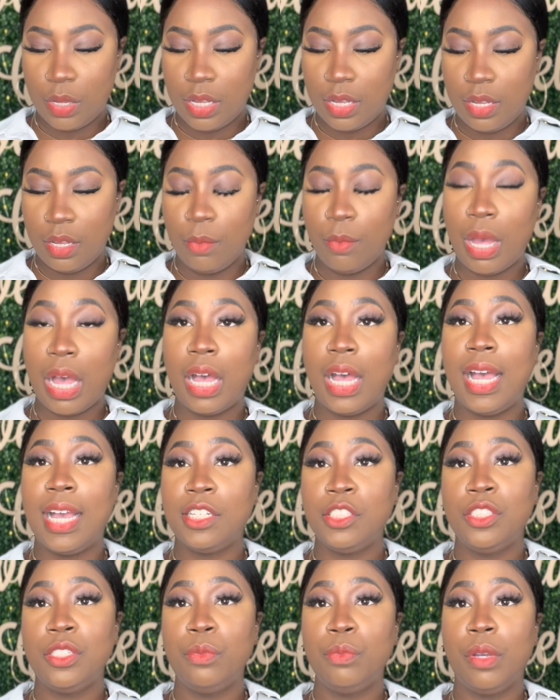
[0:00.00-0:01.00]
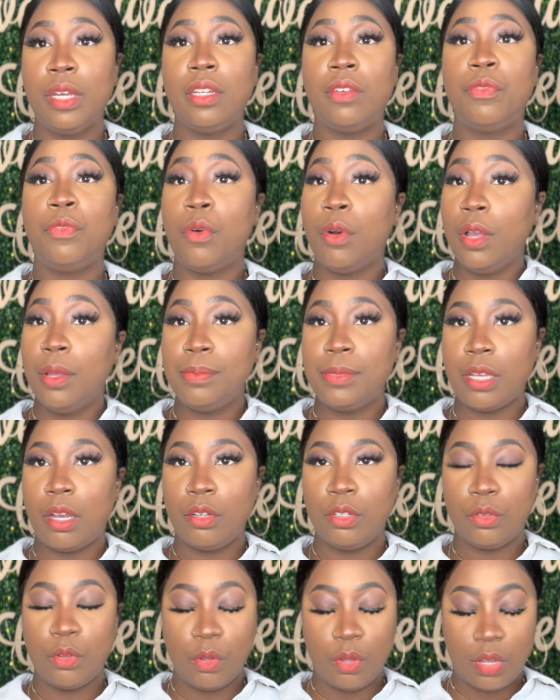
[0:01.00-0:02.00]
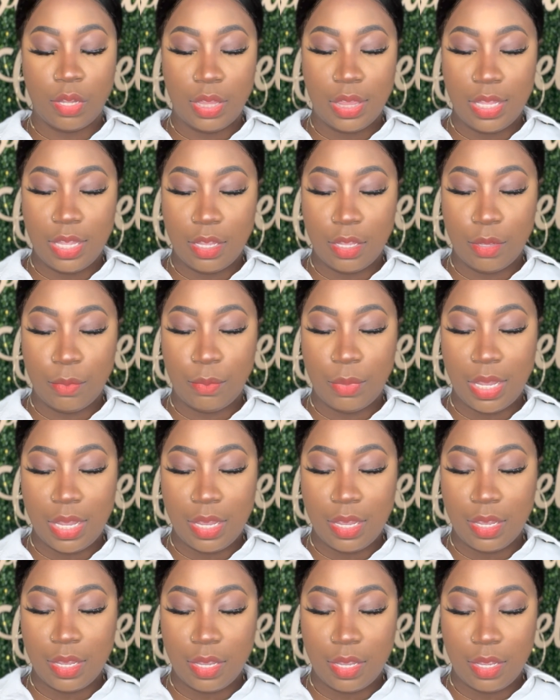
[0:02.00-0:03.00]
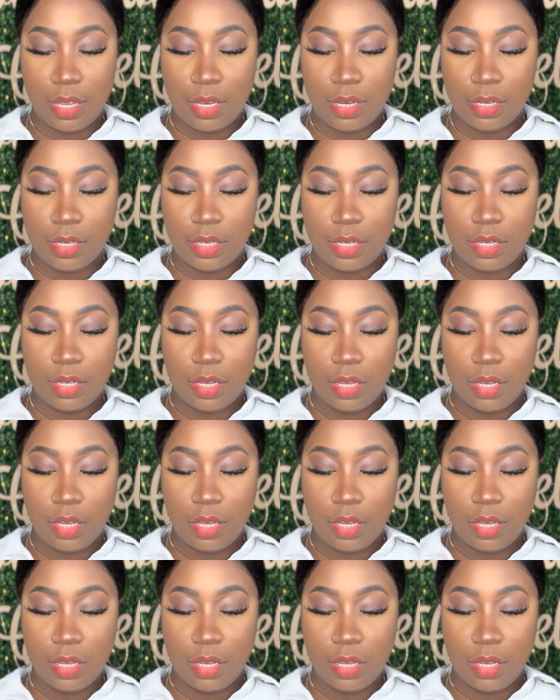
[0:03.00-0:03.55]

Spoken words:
I actually read a Forbes article on them, and